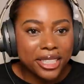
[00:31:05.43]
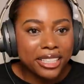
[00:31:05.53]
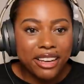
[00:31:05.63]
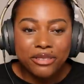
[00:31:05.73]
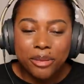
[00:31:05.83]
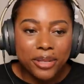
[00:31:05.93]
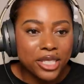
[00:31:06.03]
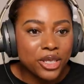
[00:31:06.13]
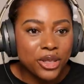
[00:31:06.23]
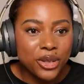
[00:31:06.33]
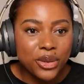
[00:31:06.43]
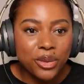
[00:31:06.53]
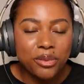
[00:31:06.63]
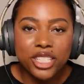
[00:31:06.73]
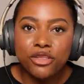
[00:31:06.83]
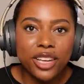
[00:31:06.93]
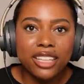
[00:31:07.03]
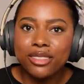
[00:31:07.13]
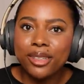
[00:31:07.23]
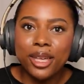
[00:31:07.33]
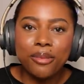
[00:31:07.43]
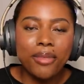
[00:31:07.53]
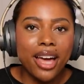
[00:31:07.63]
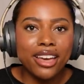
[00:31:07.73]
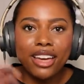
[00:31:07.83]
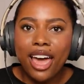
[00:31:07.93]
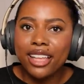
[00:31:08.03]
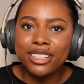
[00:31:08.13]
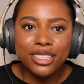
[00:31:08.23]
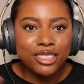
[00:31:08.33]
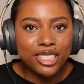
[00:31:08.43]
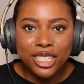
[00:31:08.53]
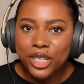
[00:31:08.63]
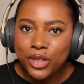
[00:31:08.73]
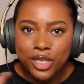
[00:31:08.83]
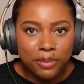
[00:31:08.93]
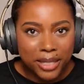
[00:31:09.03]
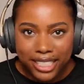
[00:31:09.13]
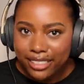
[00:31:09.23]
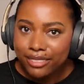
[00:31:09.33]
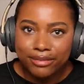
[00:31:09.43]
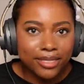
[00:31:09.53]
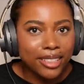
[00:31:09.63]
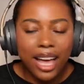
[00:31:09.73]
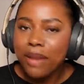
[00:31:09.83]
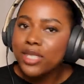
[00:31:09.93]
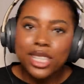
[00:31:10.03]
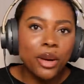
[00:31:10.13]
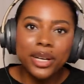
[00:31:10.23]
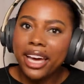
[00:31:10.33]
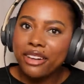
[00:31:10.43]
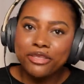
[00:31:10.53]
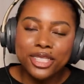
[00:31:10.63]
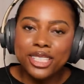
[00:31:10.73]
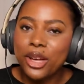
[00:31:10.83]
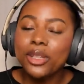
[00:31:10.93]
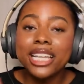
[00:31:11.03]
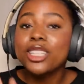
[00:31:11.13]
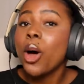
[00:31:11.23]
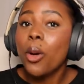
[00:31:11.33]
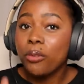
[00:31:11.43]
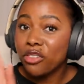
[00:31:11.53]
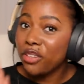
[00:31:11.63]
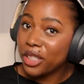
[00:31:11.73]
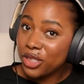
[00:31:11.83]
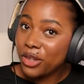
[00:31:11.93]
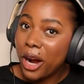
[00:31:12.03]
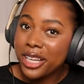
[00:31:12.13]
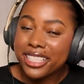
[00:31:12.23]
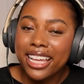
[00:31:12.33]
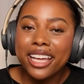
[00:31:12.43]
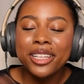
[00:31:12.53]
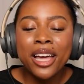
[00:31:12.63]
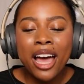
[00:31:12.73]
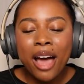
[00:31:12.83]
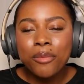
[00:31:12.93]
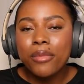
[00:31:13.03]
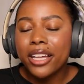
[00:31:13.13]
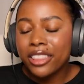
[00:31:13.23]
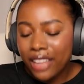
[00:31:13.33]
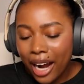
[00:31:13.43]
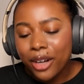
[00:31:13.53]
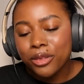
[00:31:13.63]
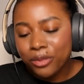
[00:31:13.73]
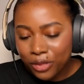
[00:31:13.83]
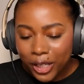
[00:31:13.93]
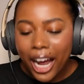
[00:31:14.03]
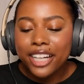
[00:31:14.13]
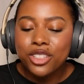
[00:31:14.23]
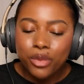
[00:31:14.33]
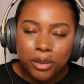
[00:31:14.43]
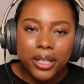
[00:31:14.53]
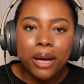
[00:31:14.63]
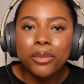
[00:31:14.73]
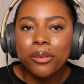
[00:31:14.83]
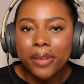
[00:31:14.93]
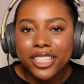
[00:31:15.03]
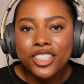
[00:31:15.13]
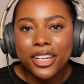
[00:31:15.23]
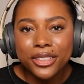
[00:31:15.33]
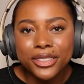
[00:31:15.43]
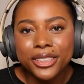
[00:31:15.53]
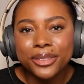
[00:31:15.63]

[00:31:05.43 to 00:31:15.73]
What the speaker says: I feel like you have a bit too much faith in my editing skill speed. I'm slow AF. So let's hope, fingers crossed, that our reaction will be up on my channel